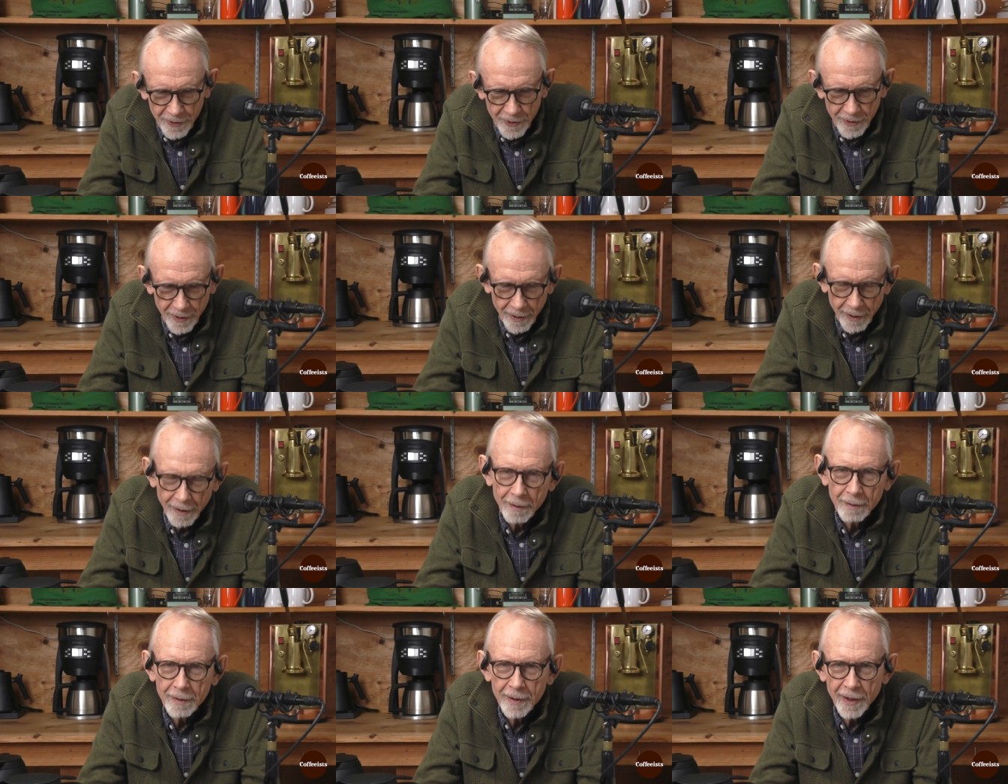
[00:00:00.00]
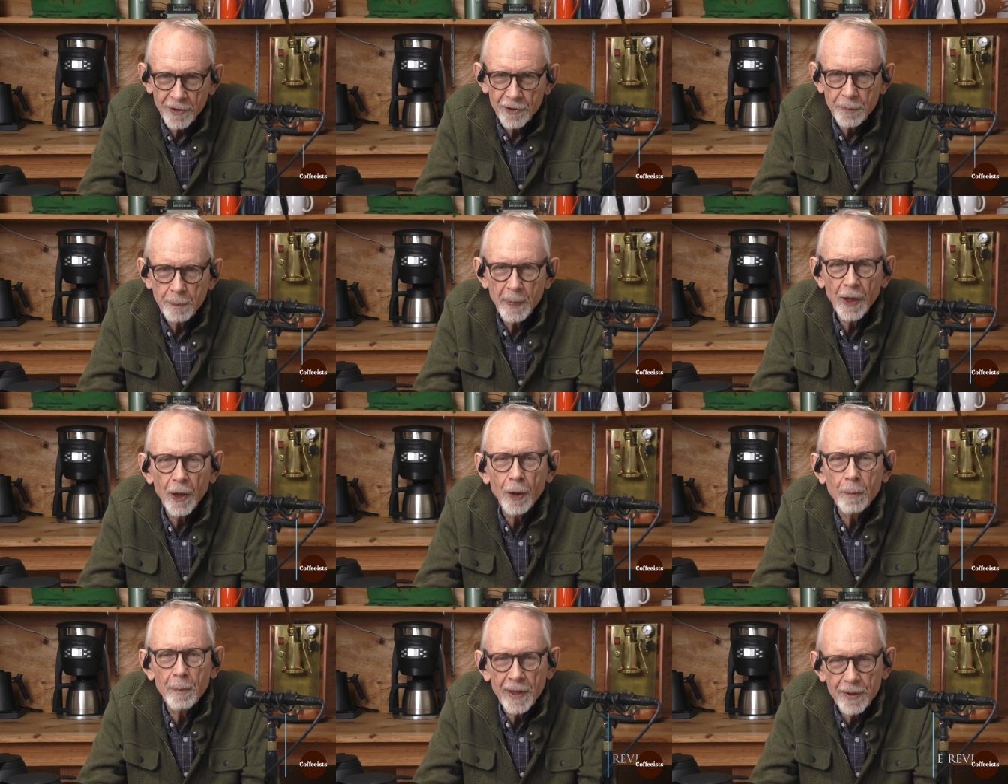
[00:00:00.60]
uh,
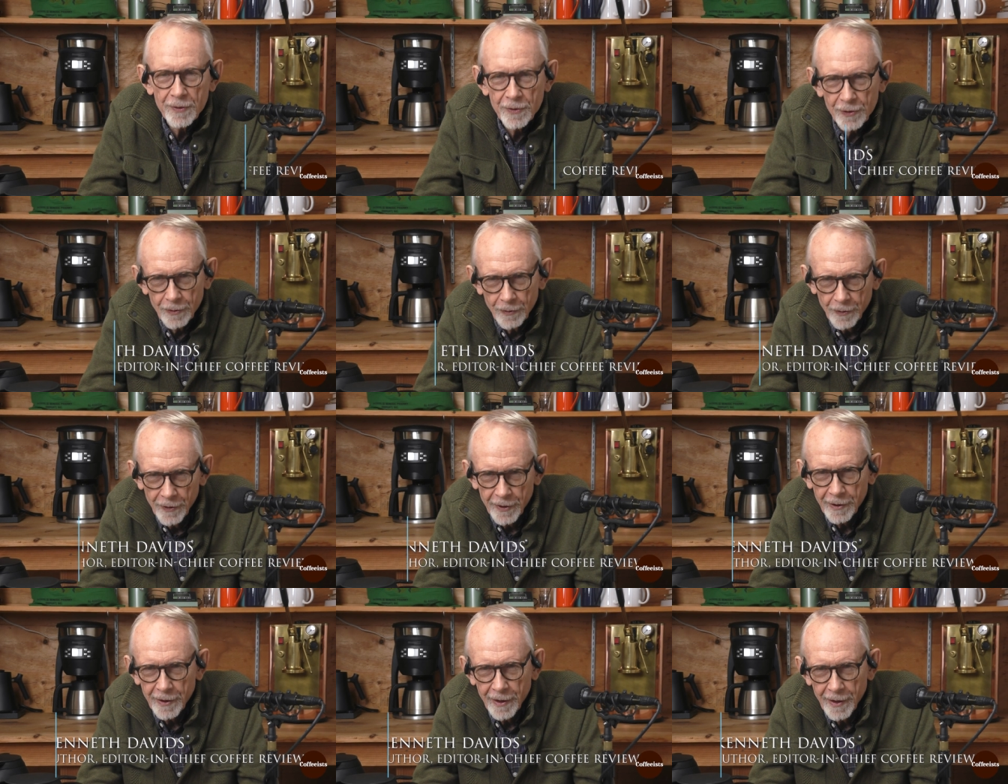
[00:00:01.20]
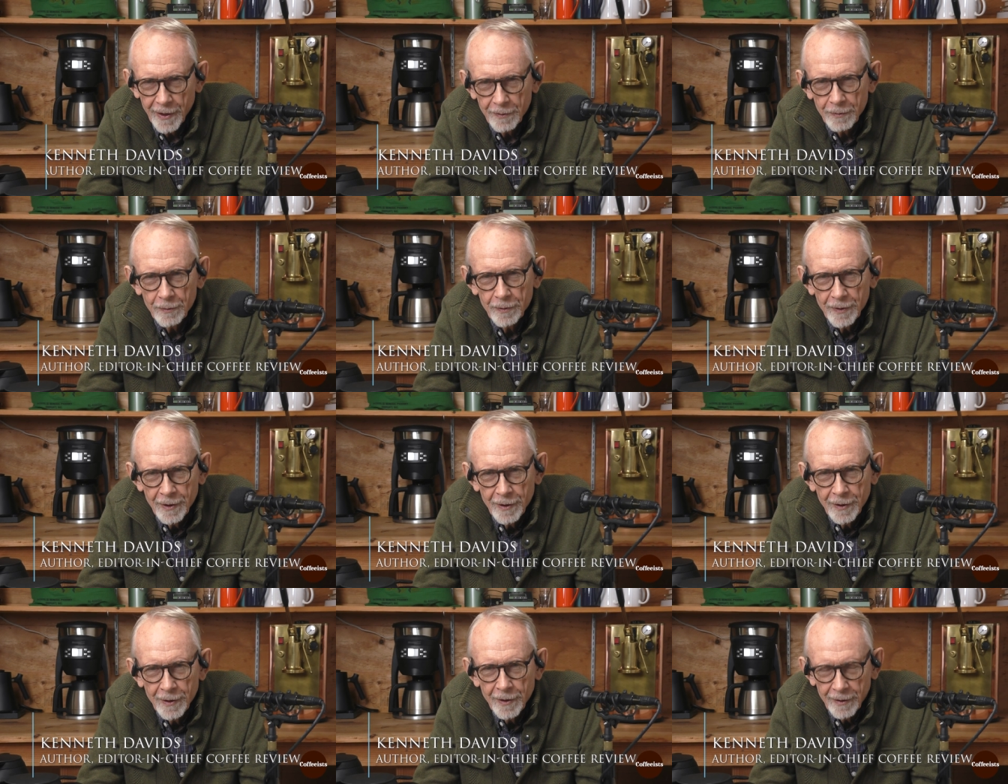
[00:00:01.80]
experiments going on,
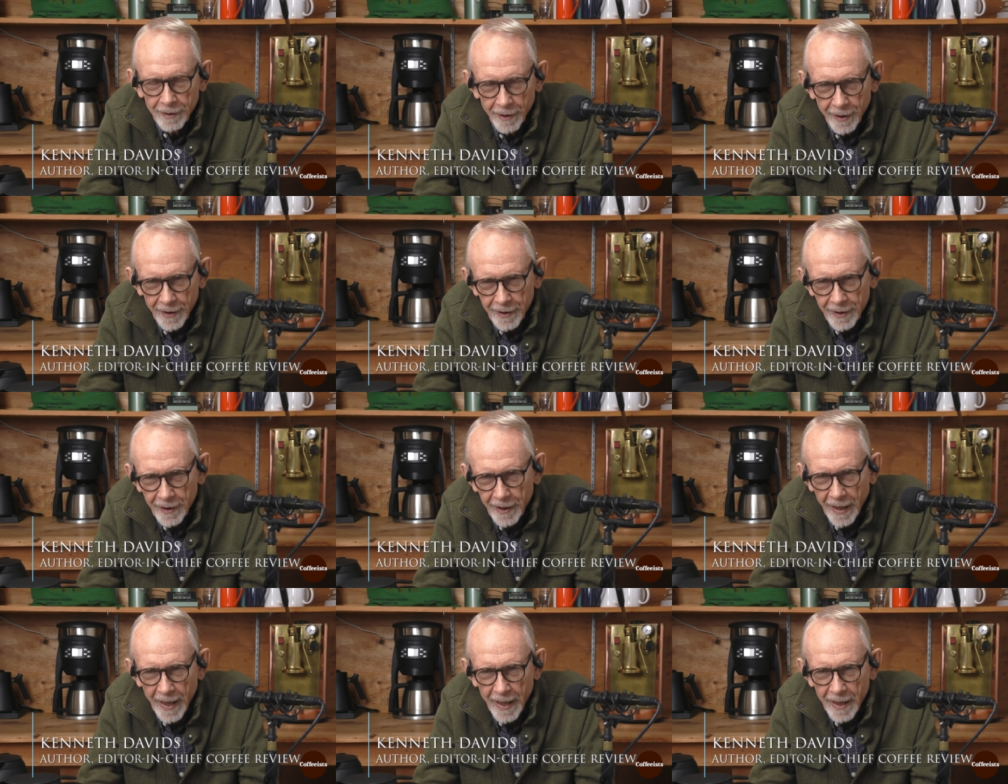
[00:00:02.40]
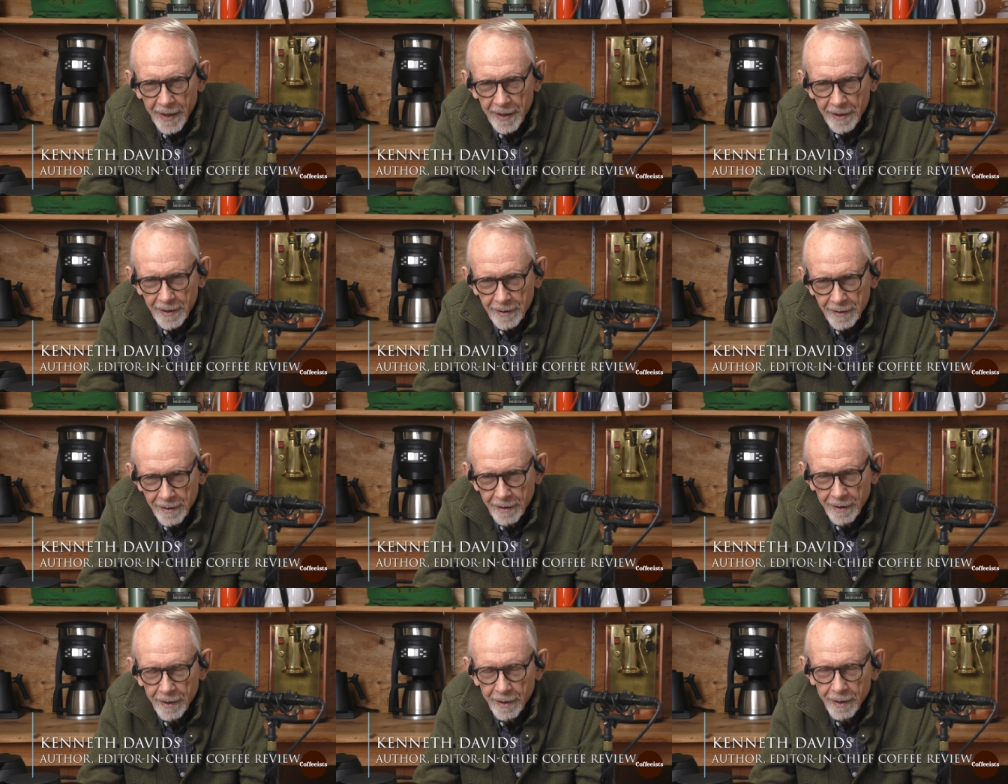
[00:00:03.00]
like adding
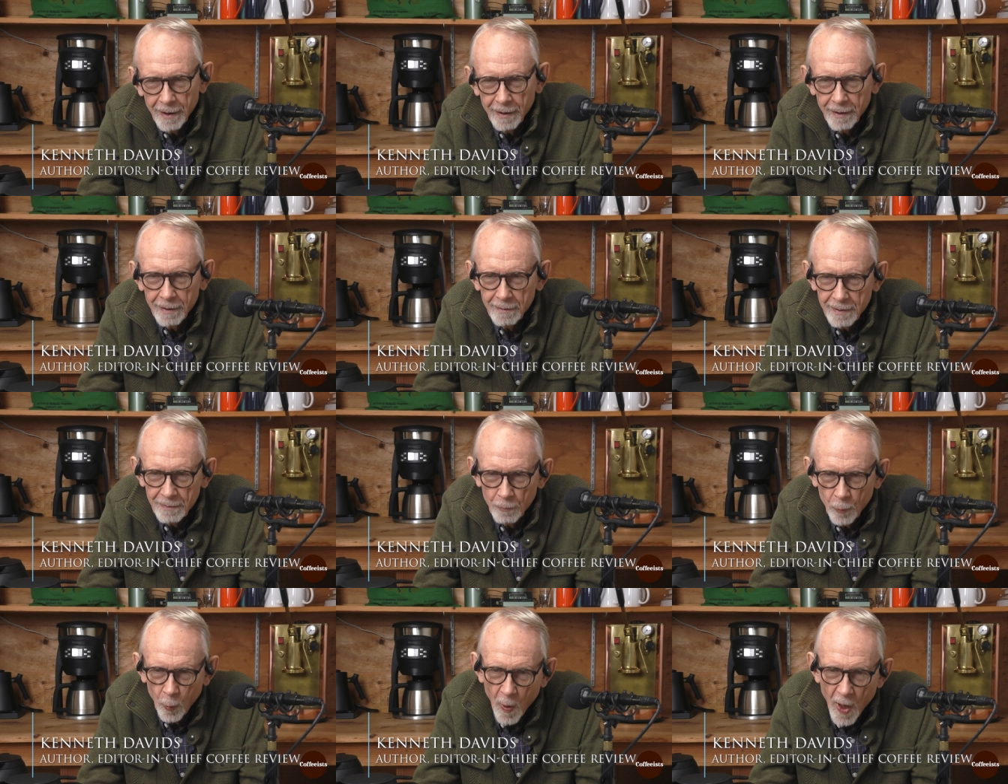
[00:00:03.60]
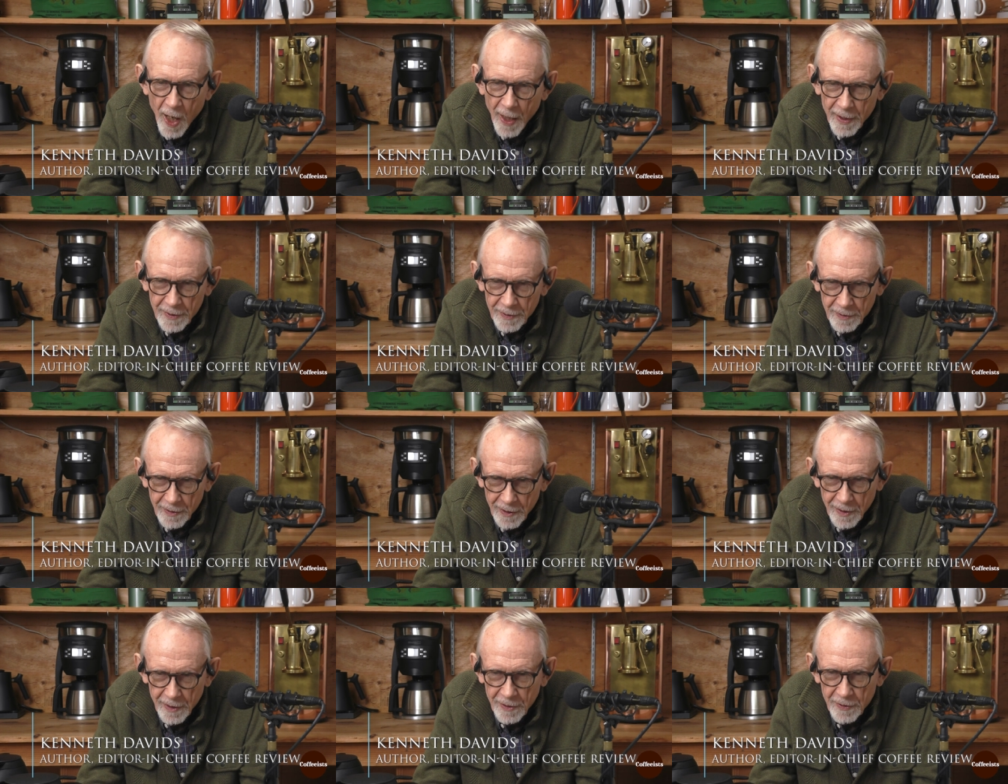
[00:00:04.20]
uh, wine
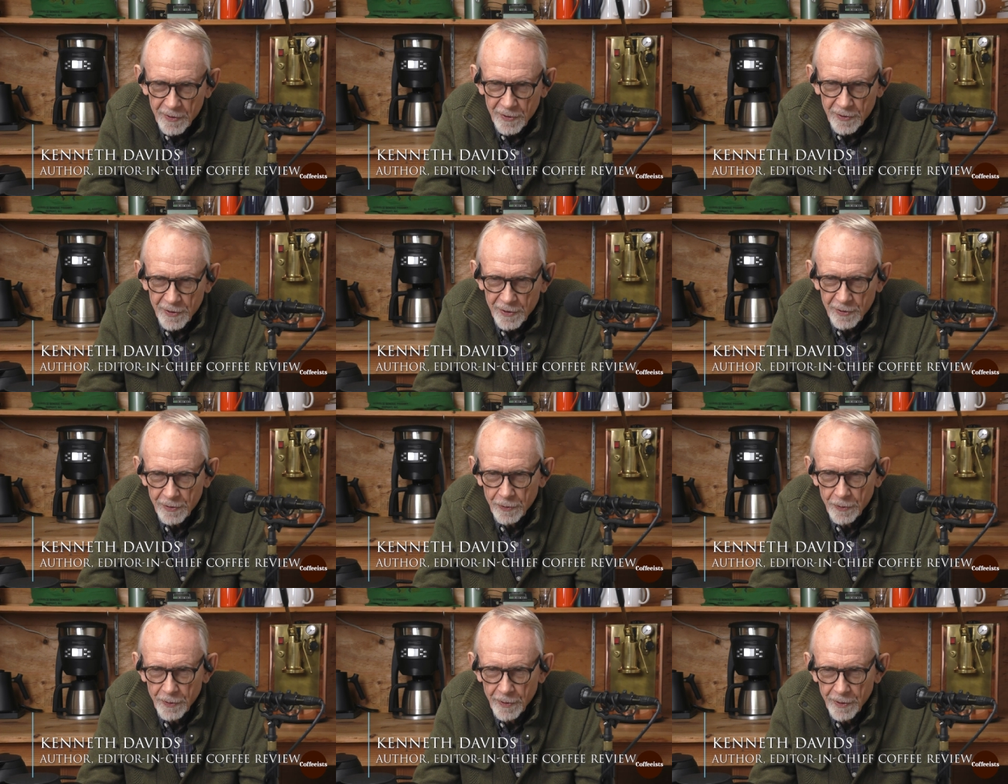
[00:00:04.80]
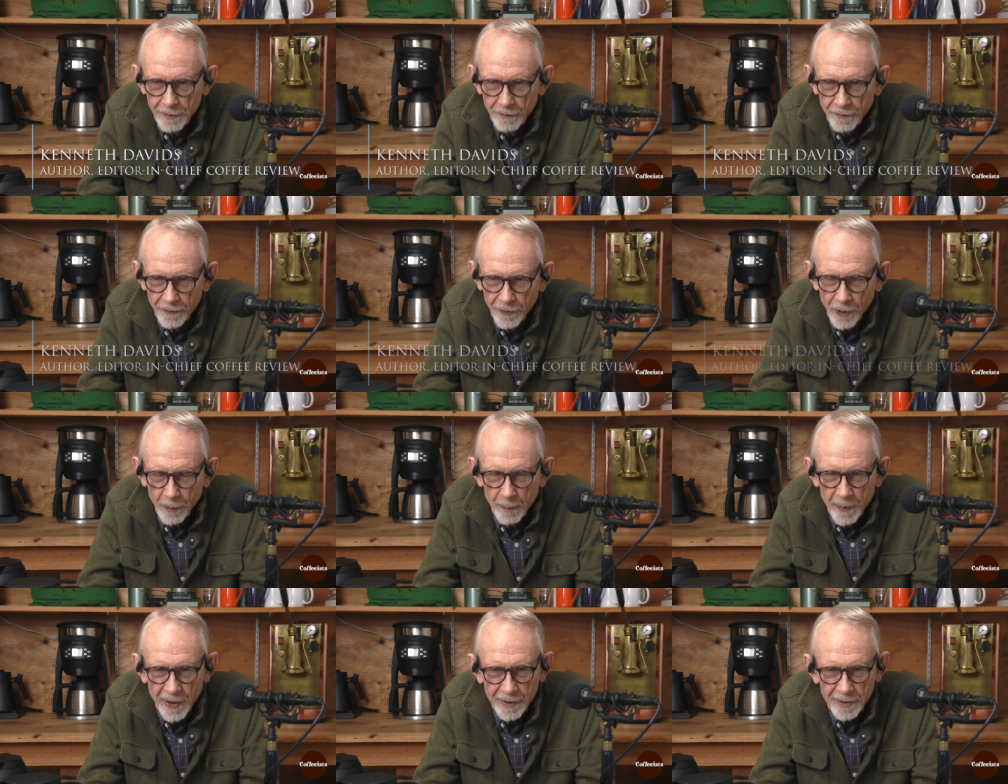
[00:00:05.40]
yeasts to the
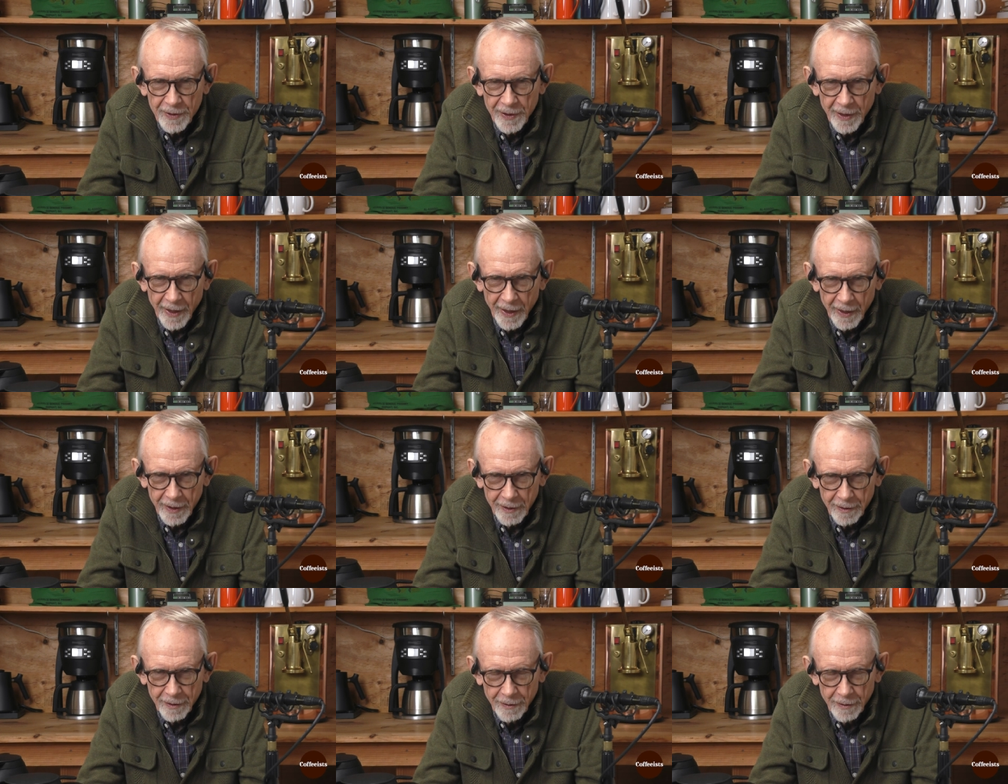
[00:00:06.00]
ferment tank.